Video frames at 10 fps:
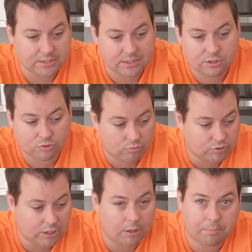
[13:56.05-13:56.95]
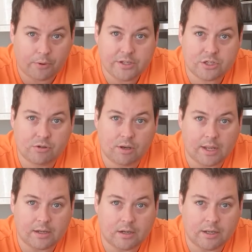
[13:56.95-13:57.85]
These are all done at a 0.2
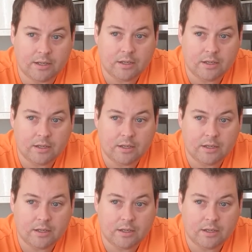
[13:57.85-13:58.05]
layer height.